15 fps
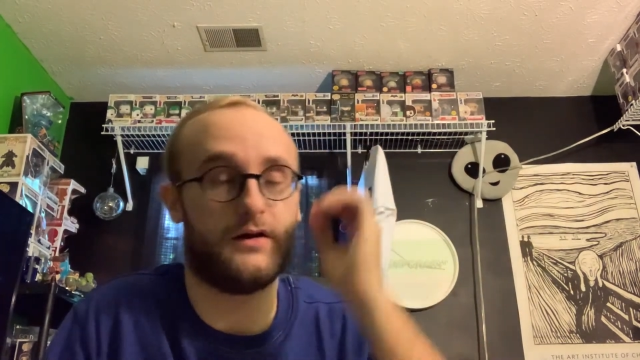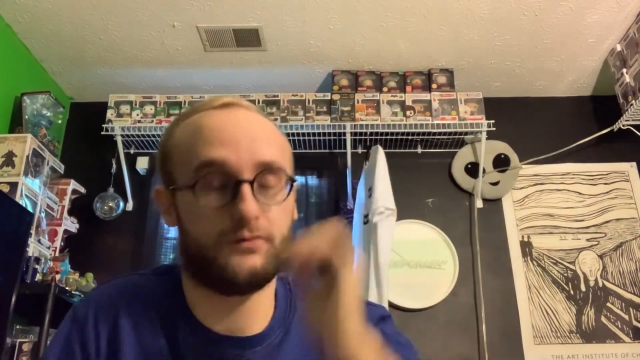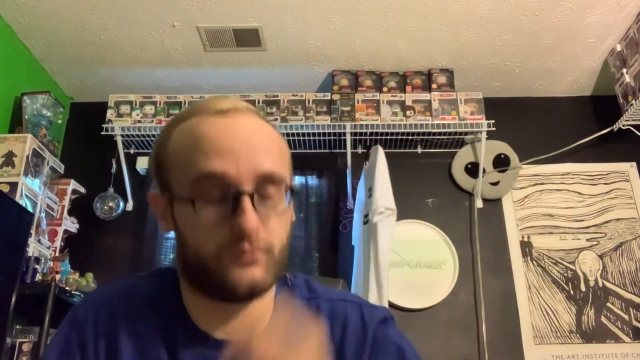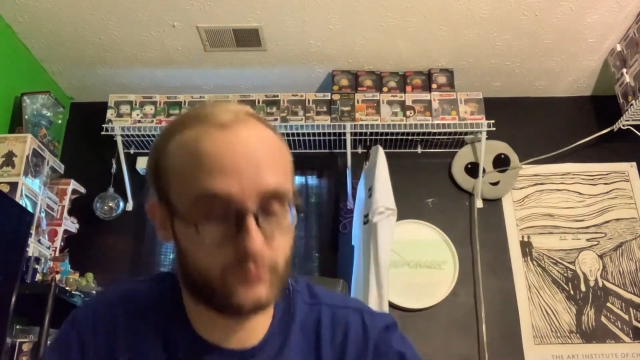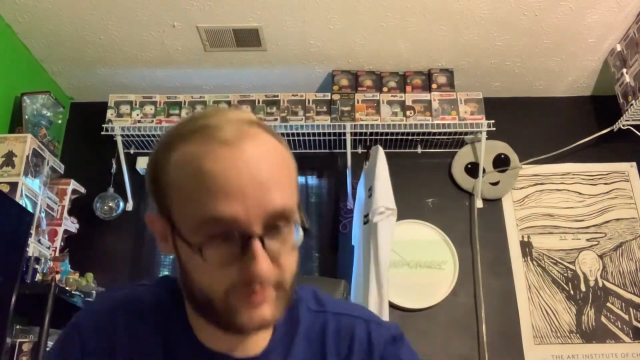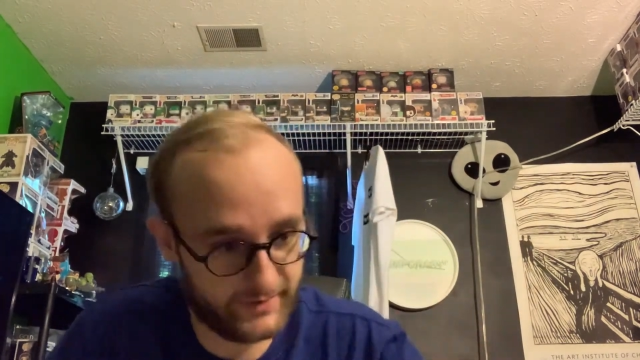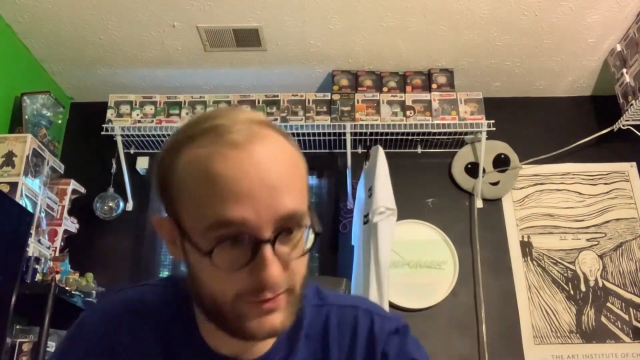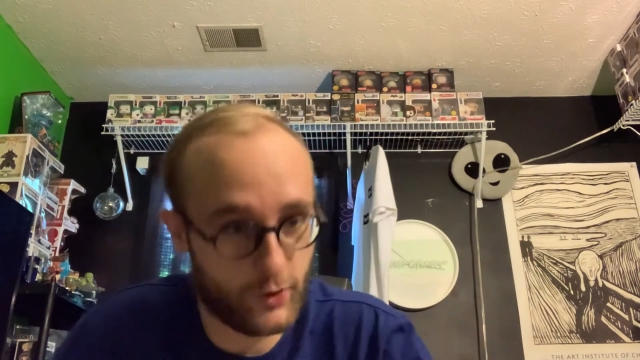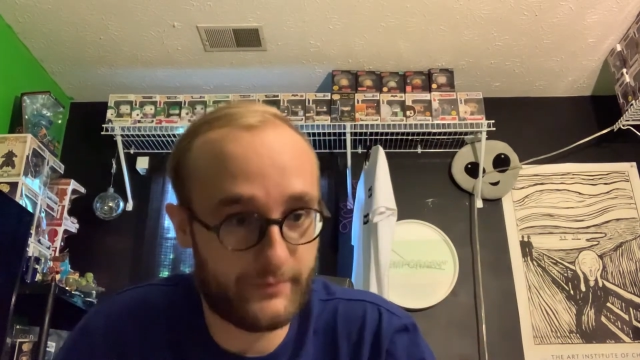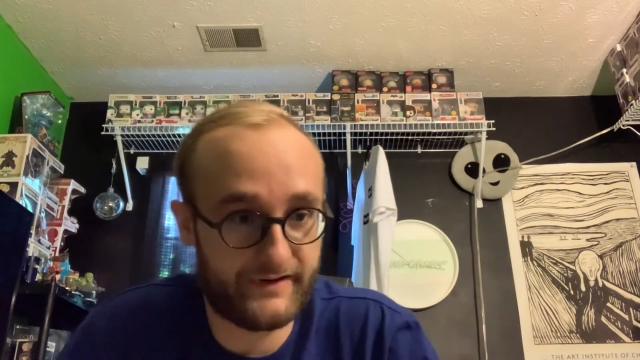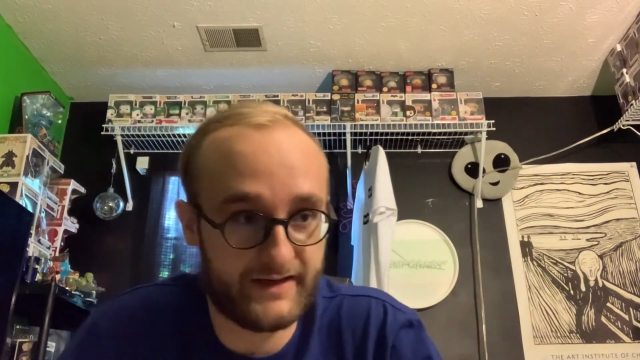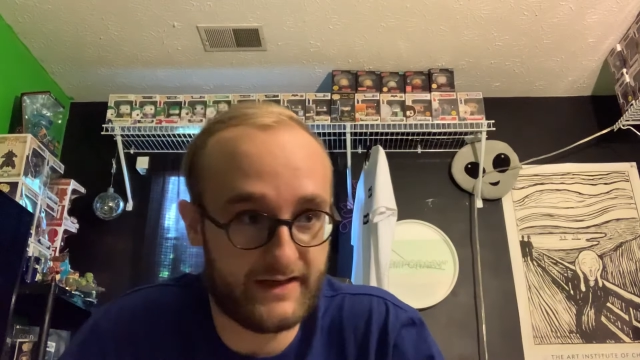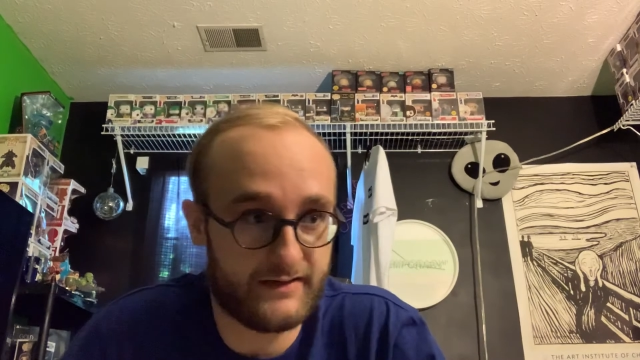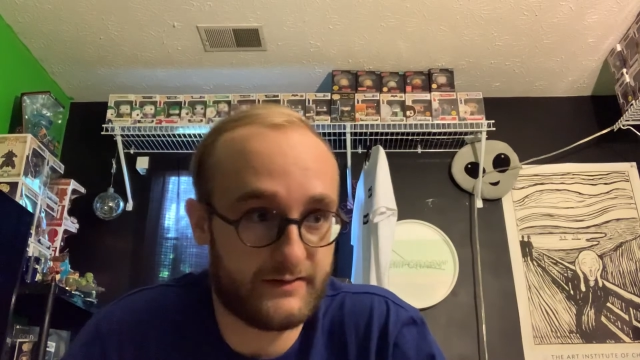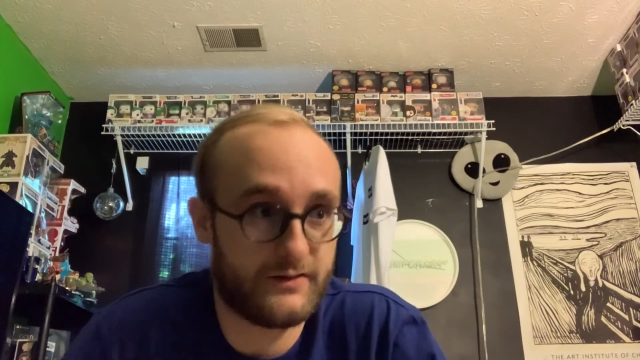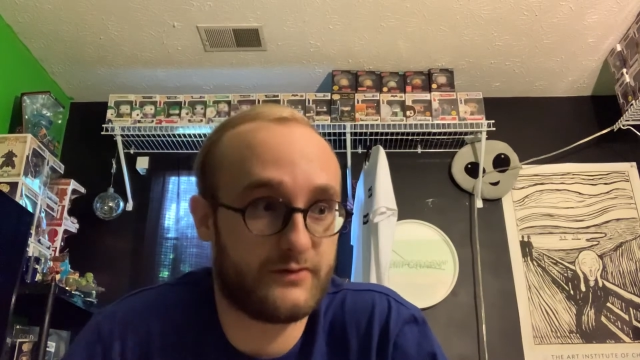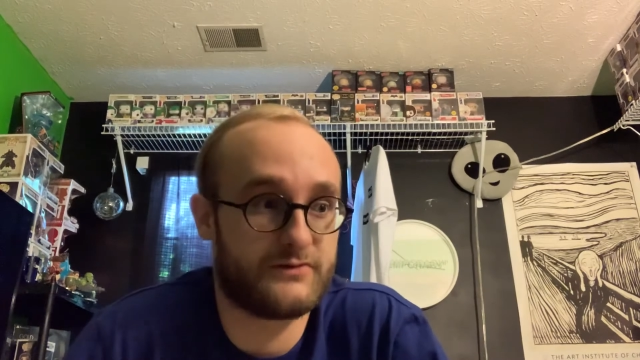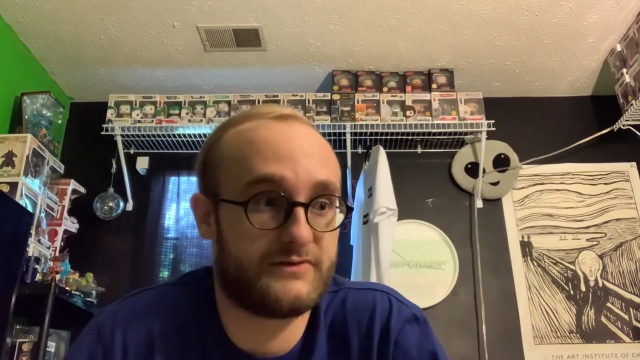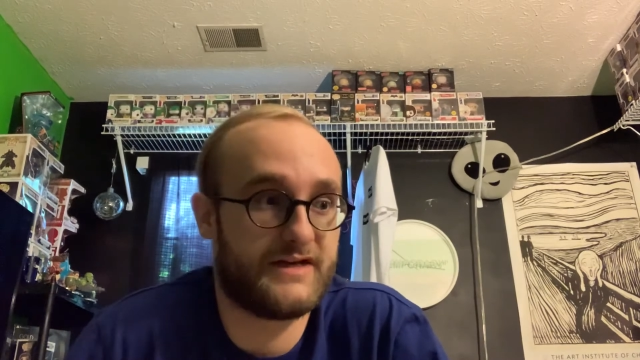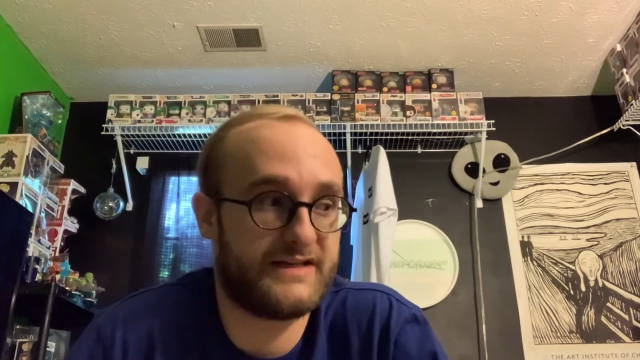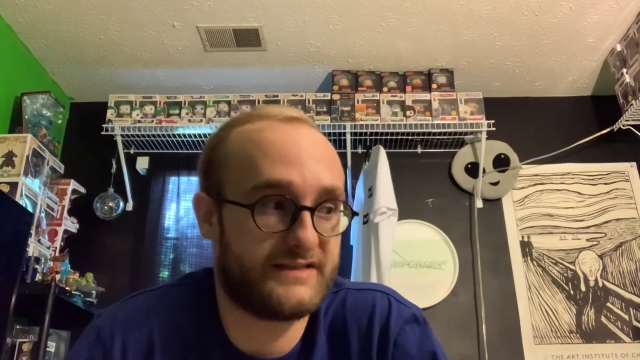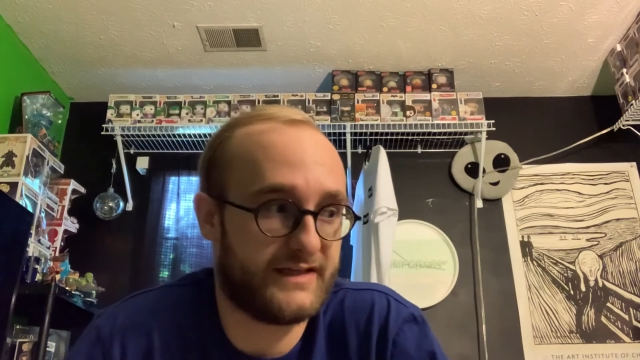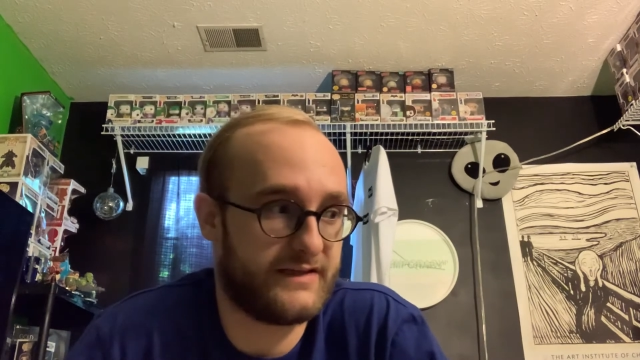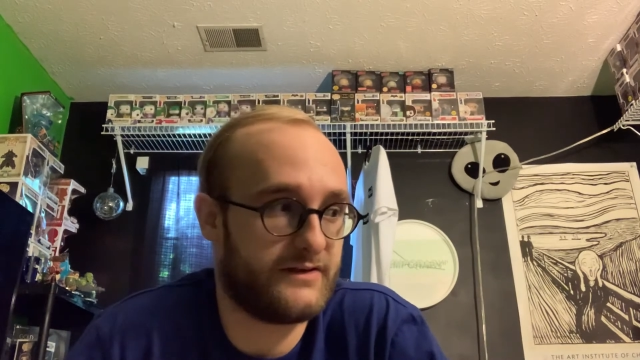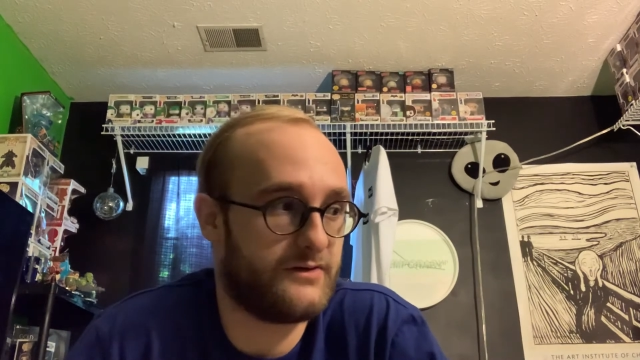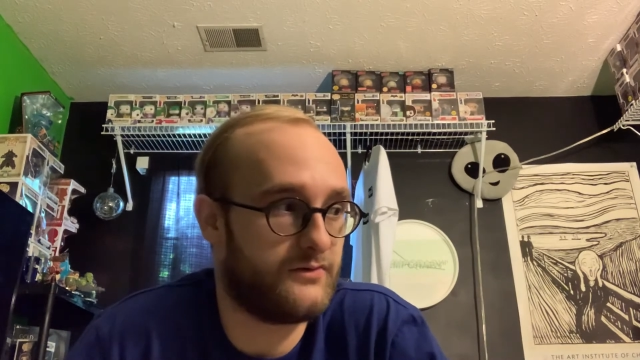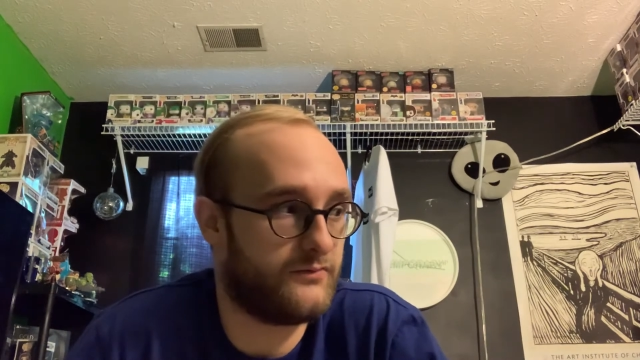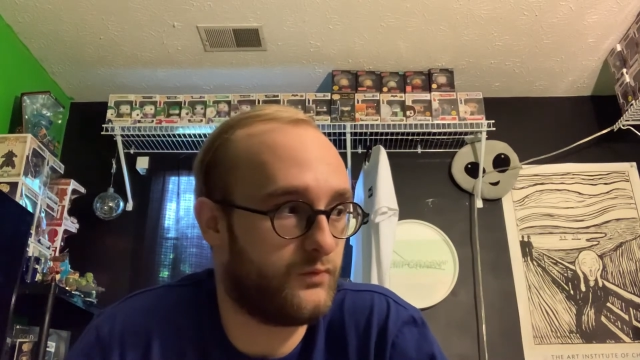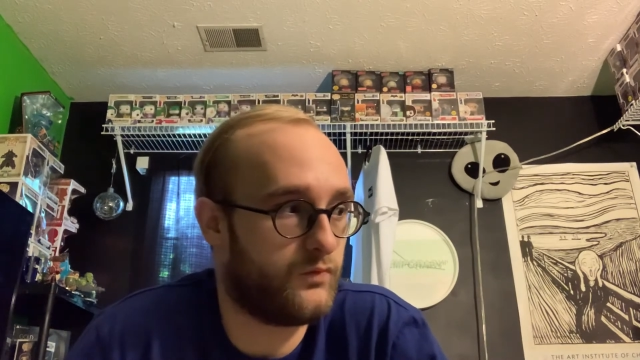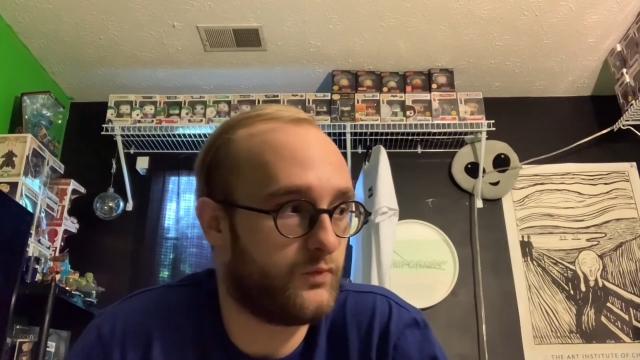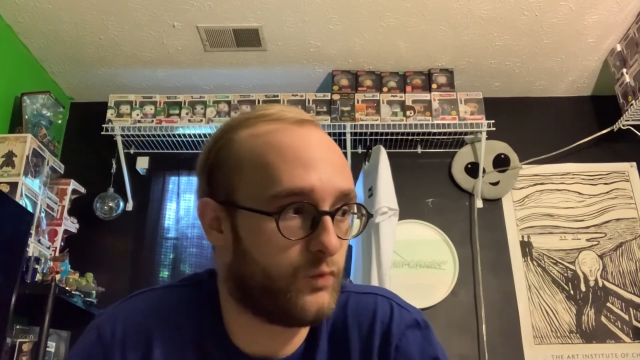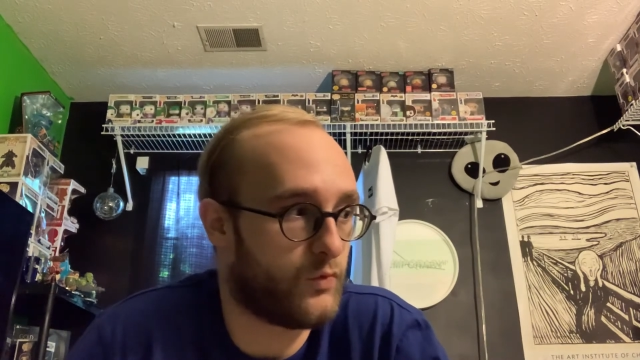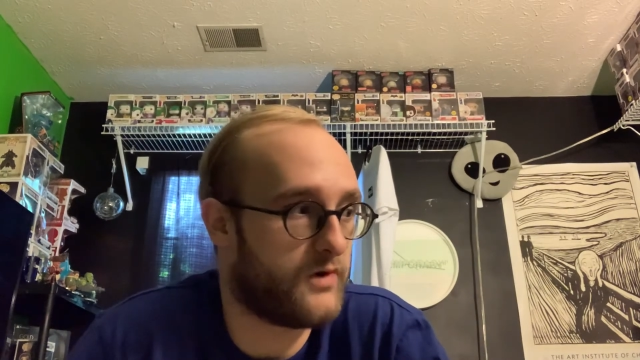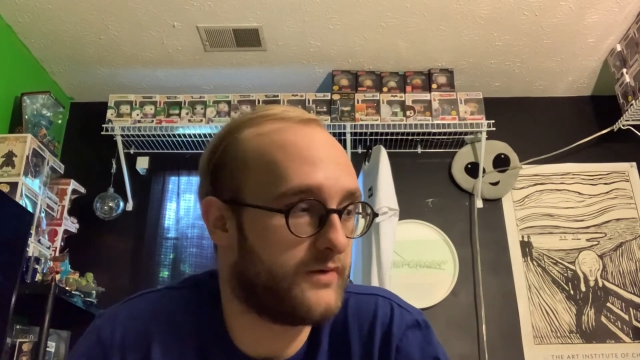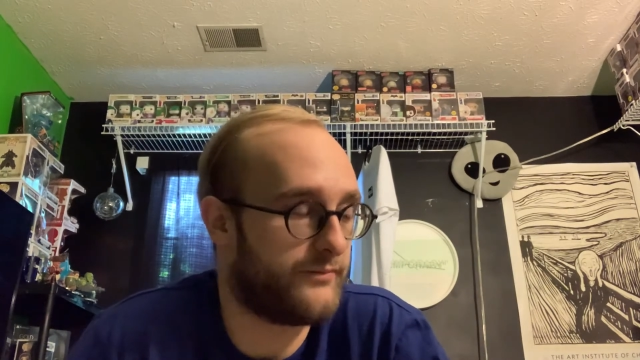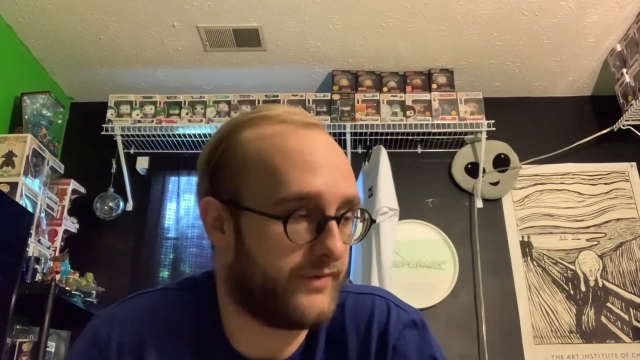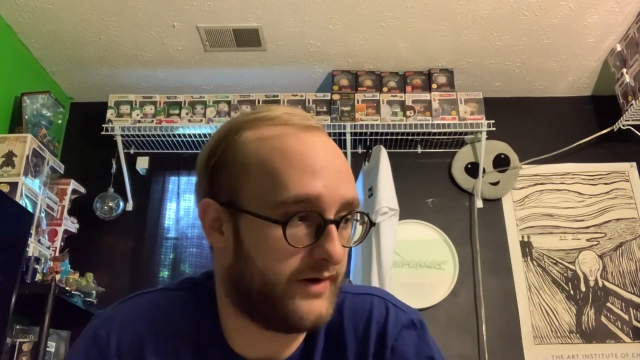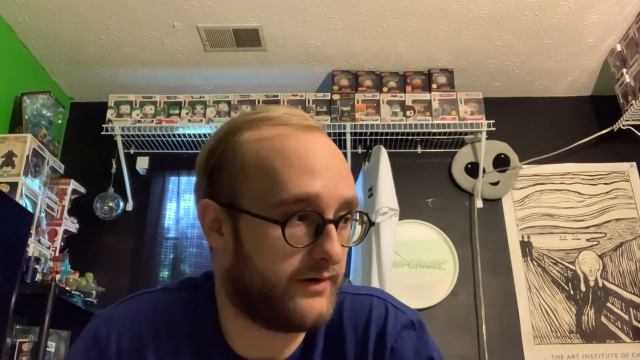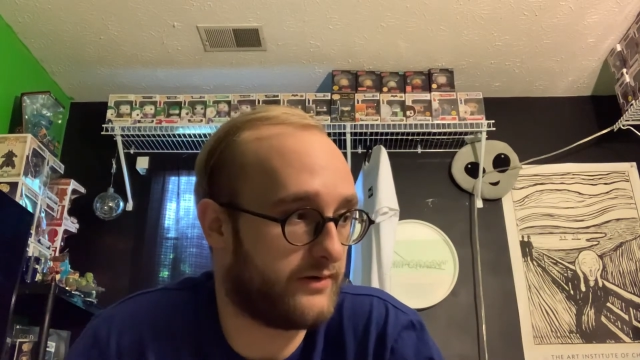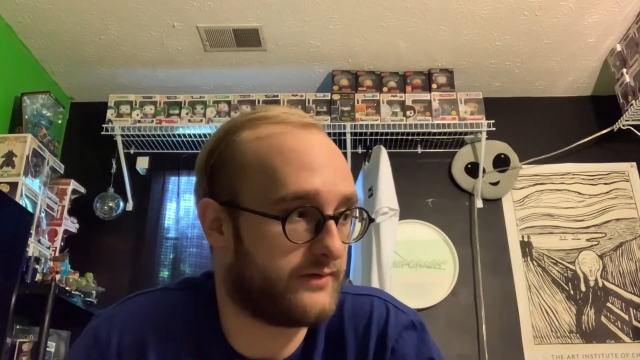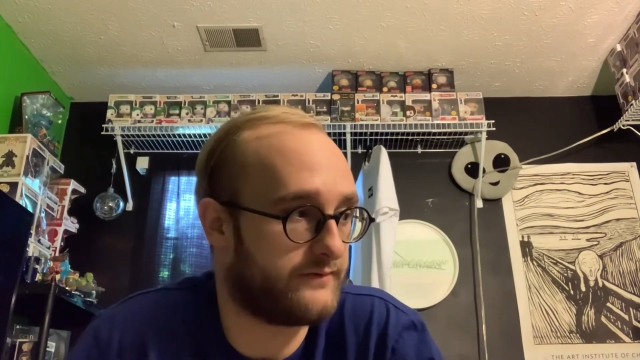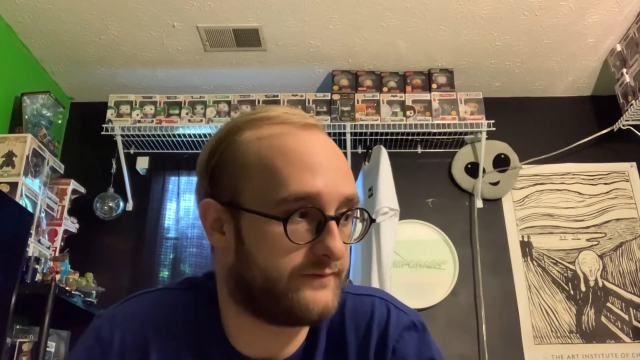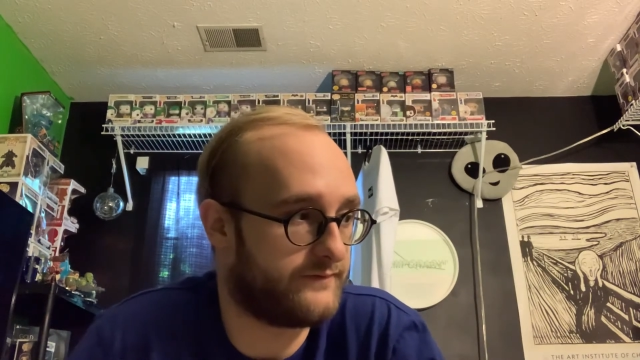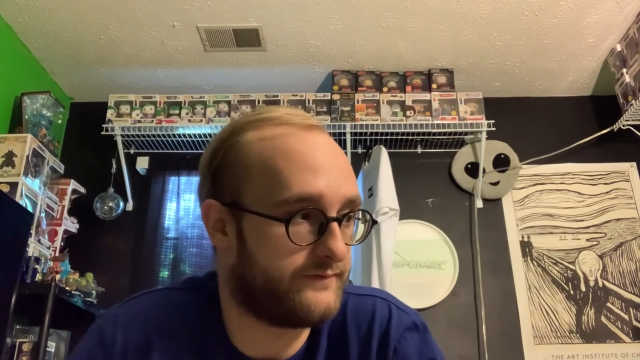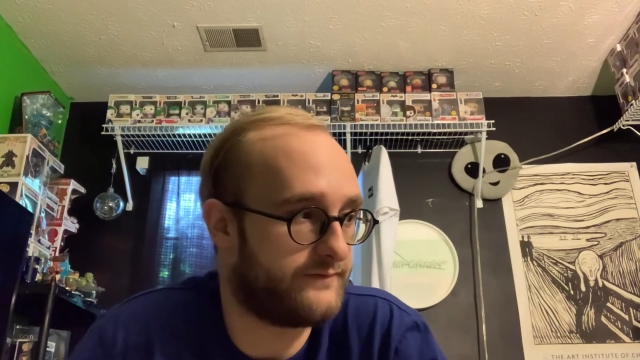Really hoping it goes, that's like the one pair of